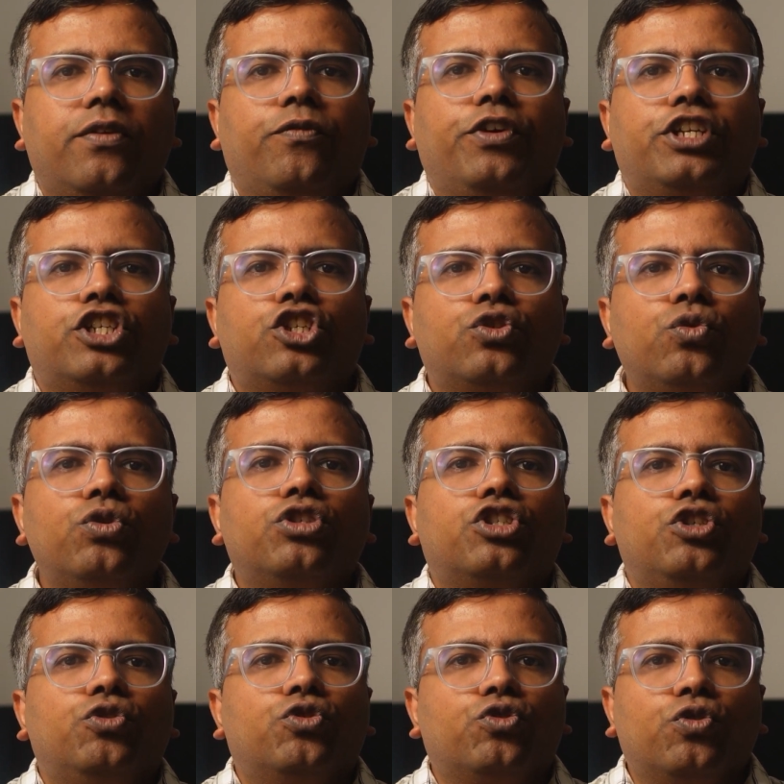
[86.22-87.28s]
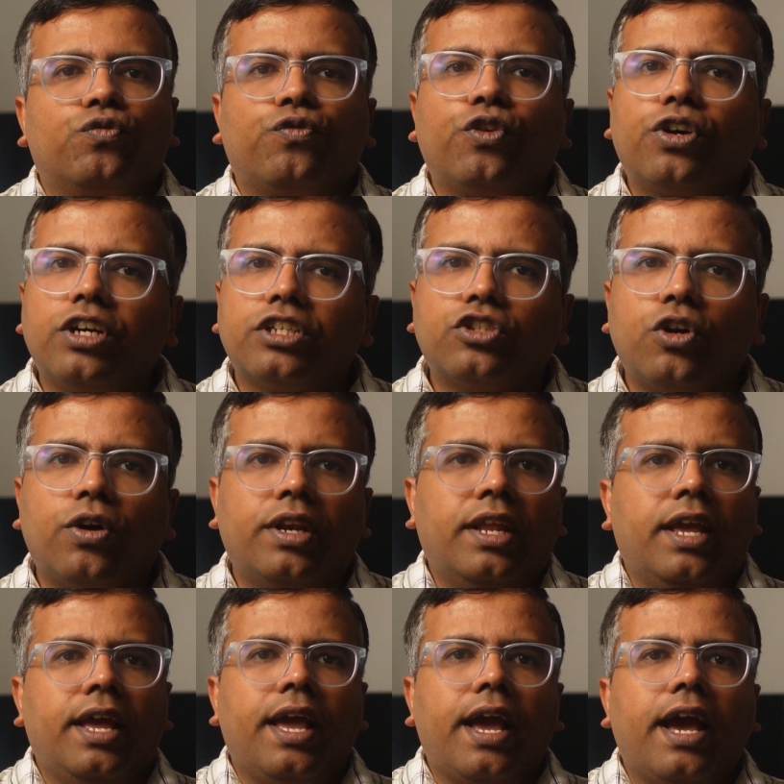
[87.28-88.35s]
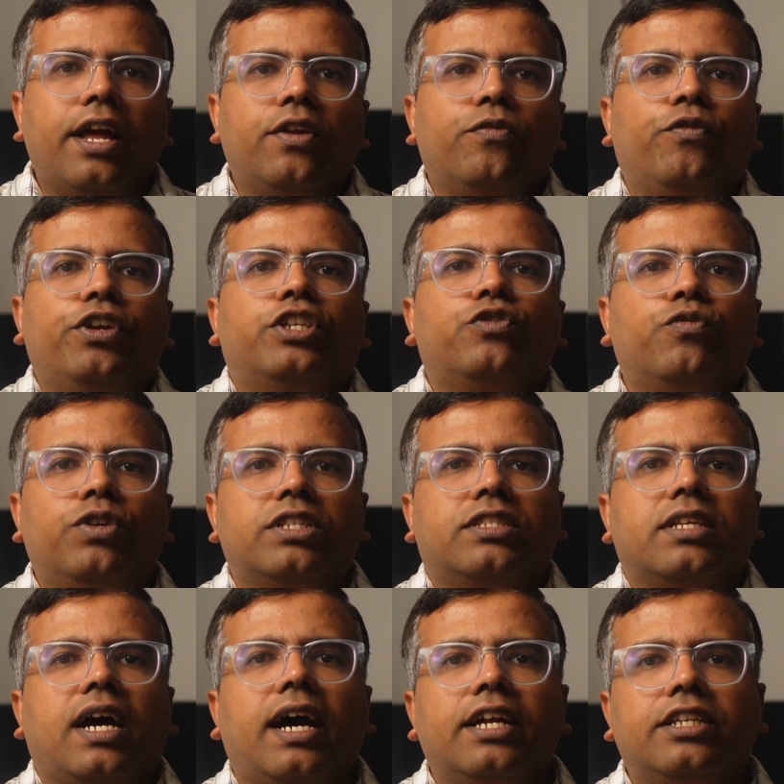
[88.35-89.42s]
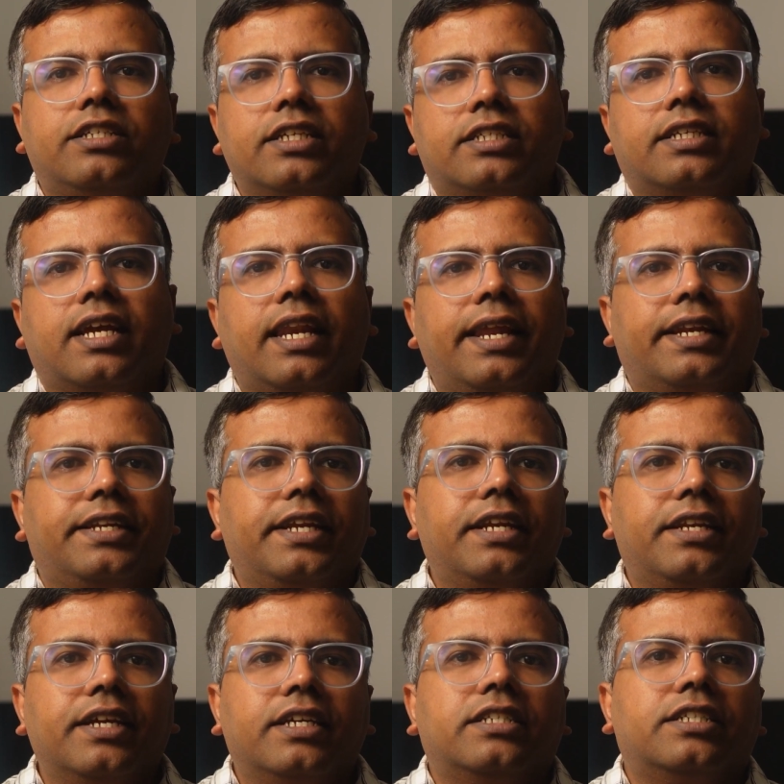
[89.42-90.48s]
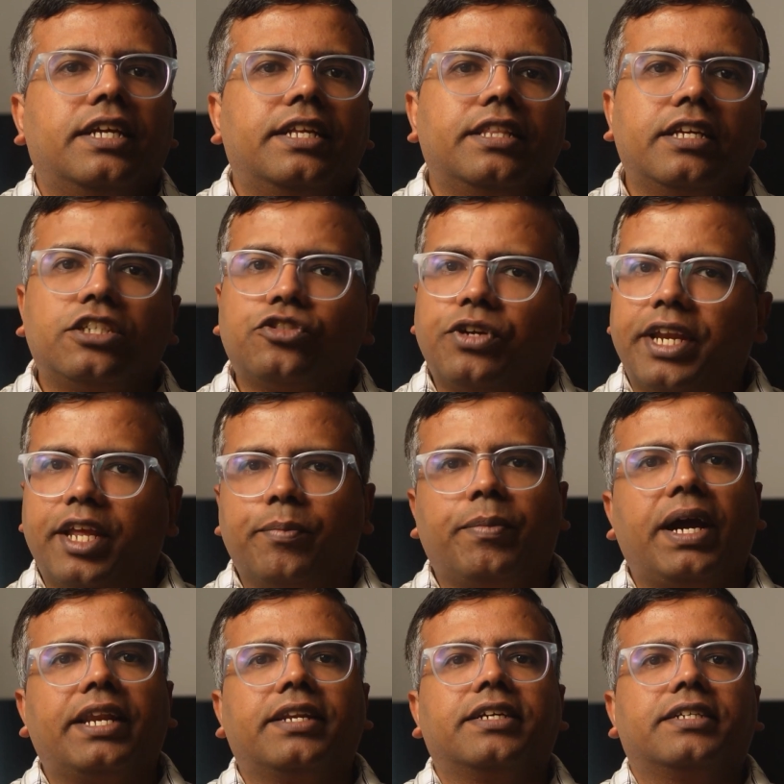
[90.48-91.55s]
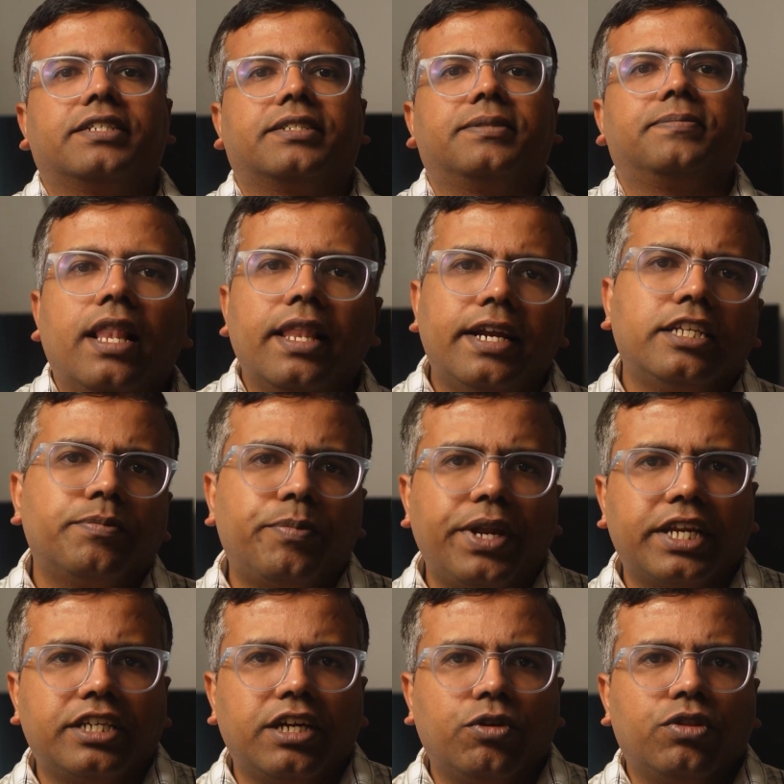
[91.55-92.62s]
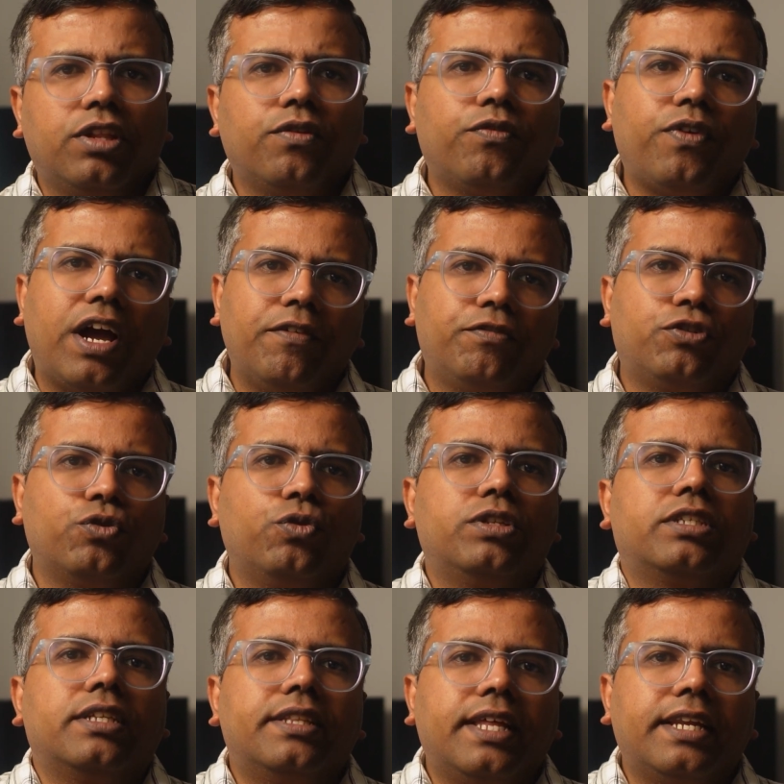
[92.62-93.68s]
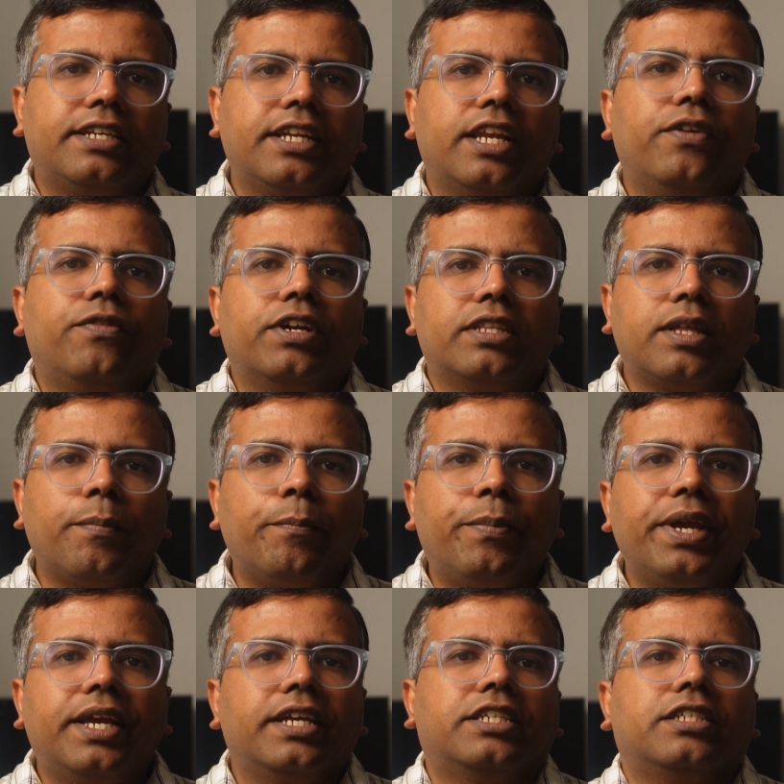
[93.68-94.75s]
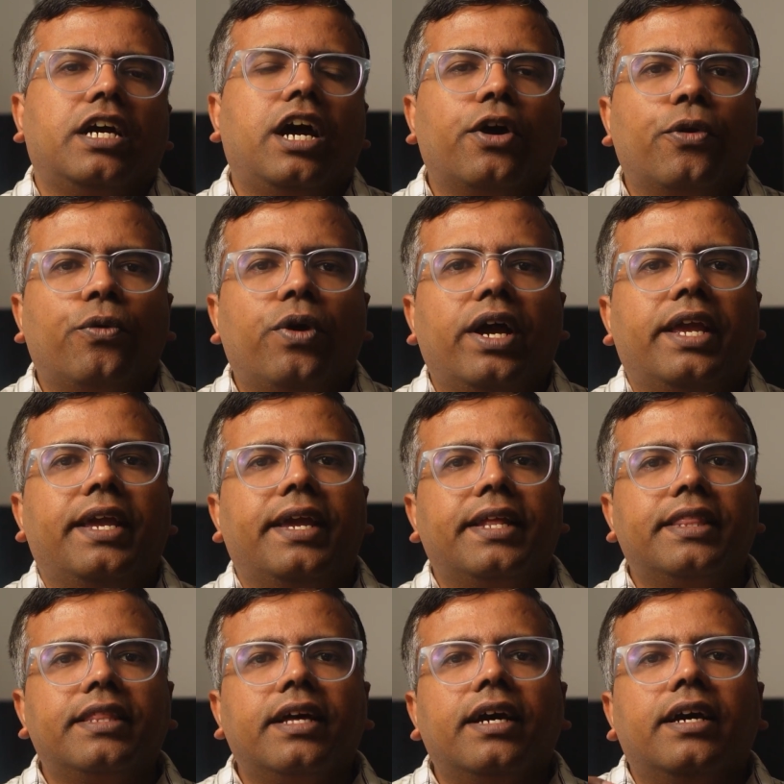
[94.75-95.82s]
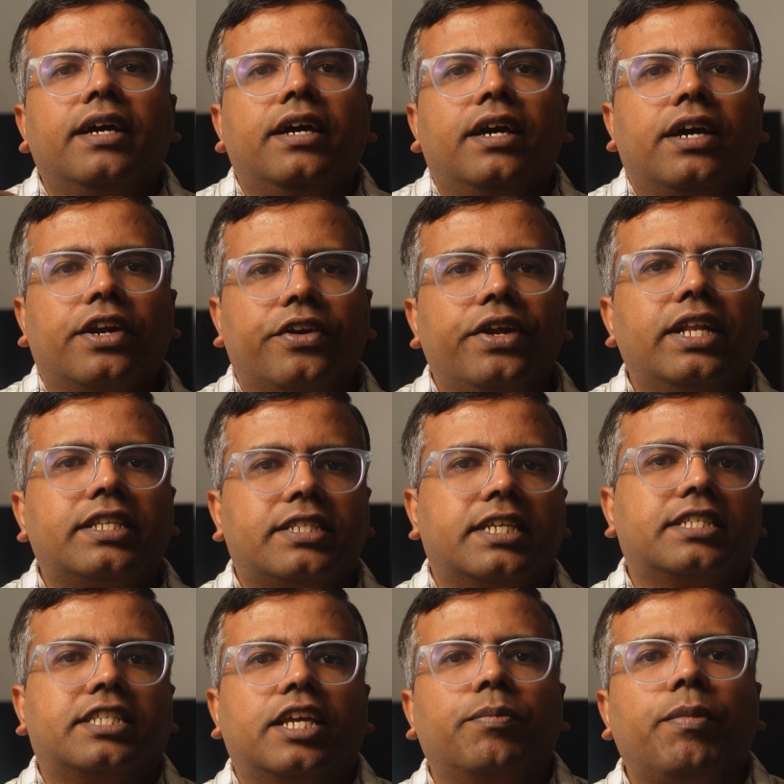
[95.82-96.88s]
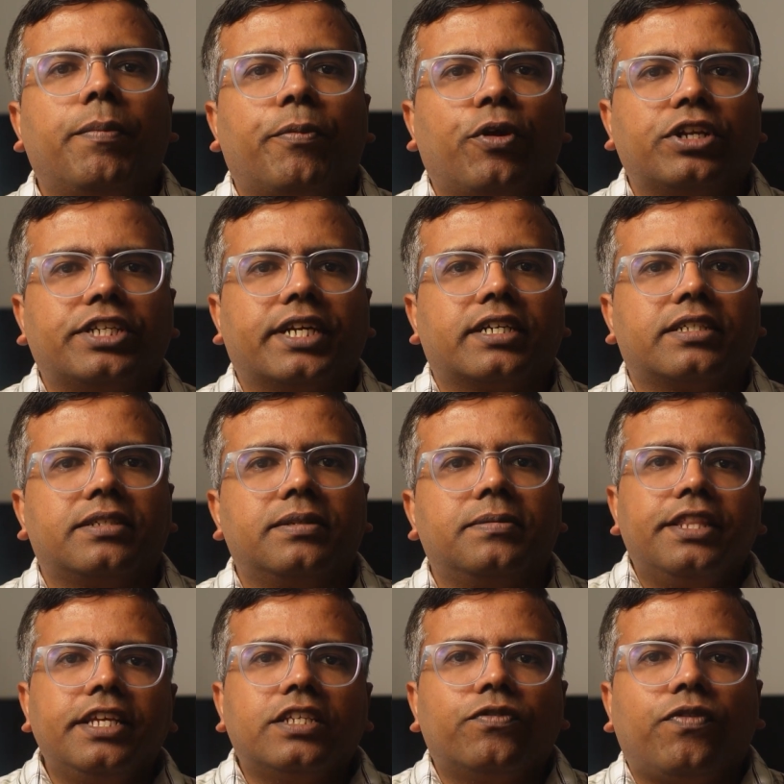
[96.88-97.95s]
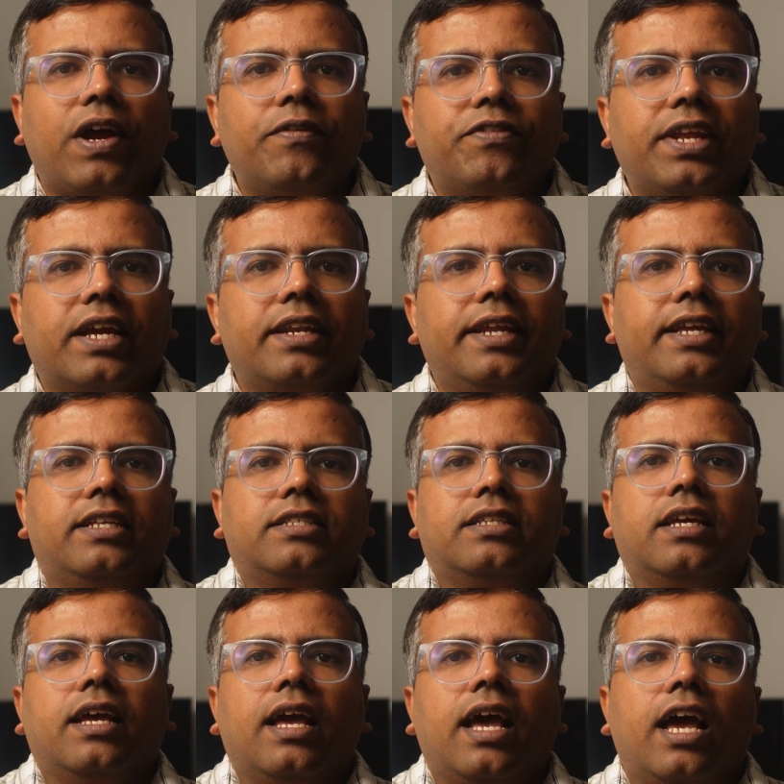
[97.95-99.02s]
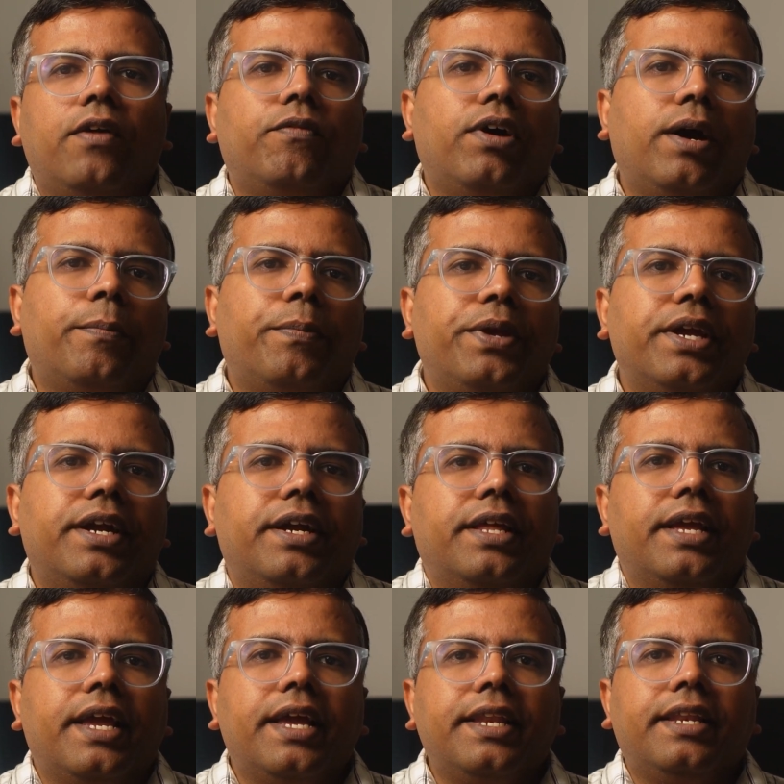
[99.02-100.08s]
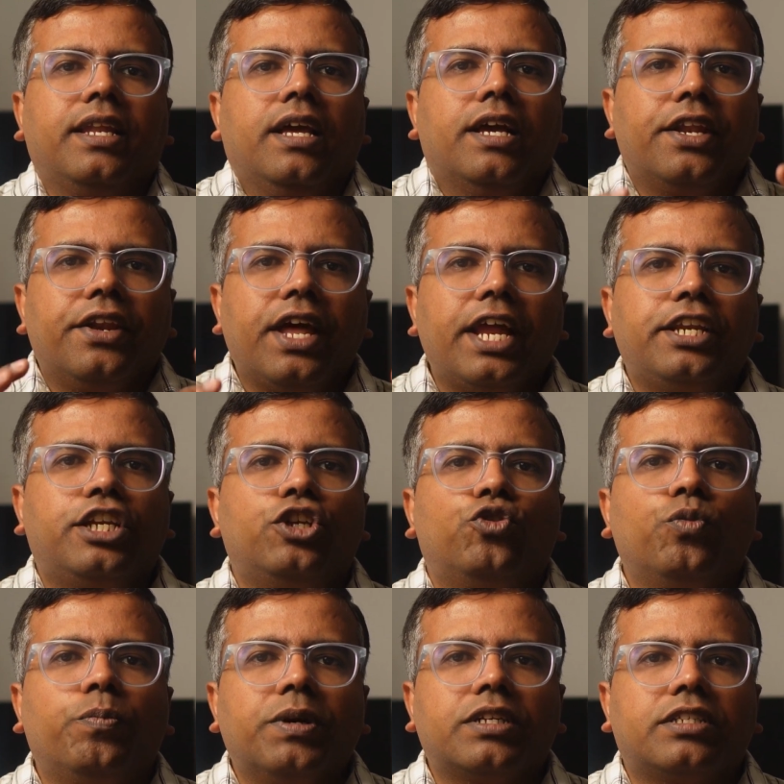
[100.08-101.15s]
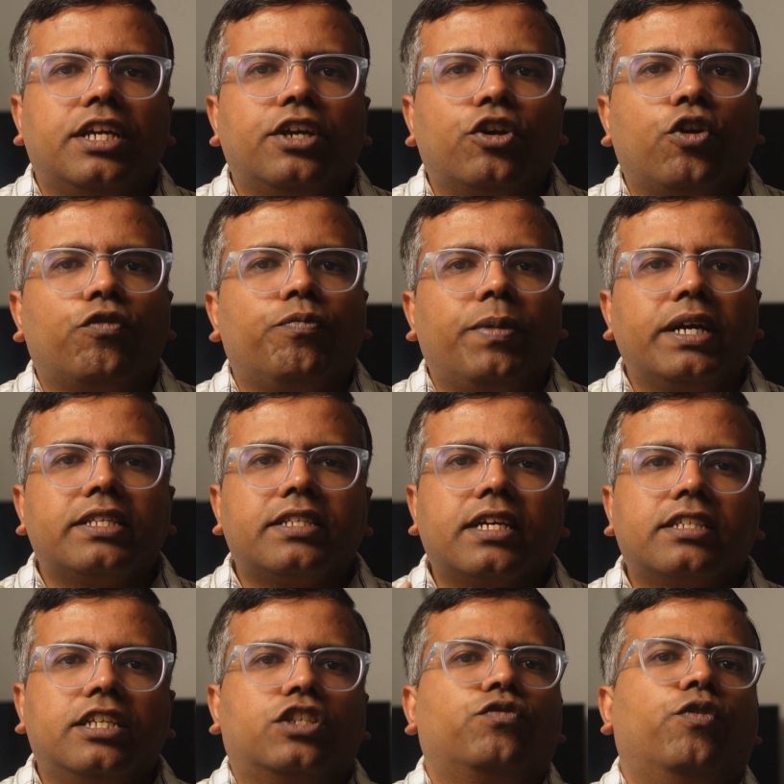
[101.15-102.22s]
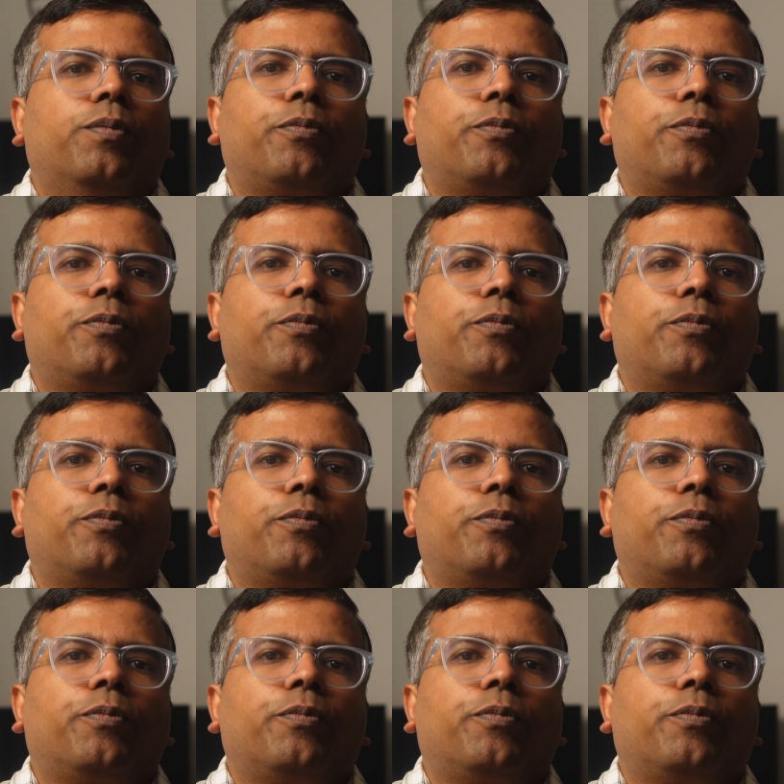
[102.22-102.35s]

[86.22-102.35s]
which tools you should focus on and which ones are just collecting dust in the training binders. Let's break down the 5 tools that deliver the biggest ROI in the real Six Sigma projects. These 5 techniques have appeared in 92% of my successful